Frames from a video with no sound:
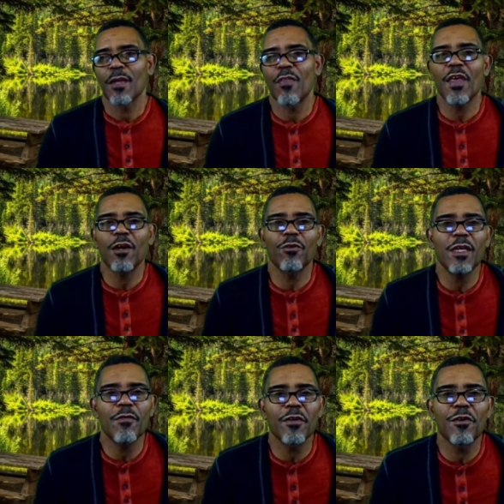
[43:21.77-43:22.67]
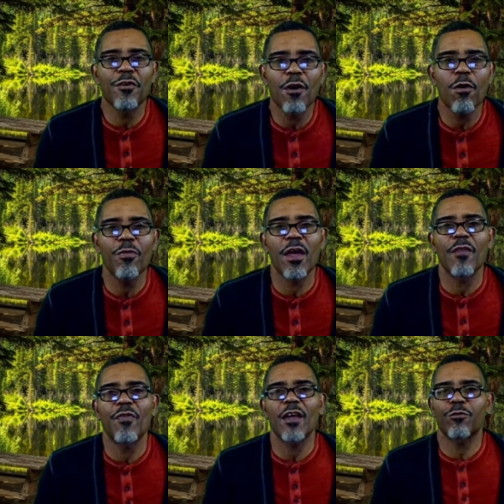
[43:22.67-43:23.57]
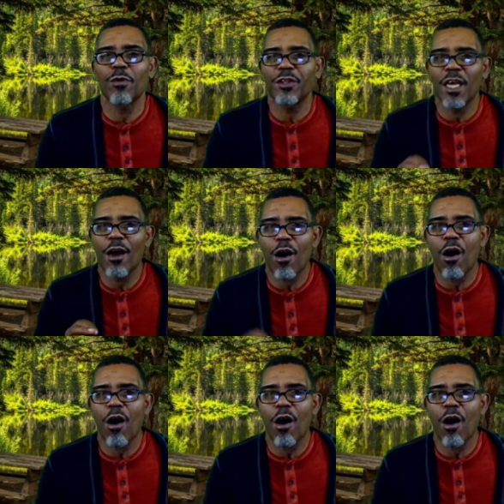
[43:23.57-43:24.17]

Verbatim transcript: And they don't even know that that's what they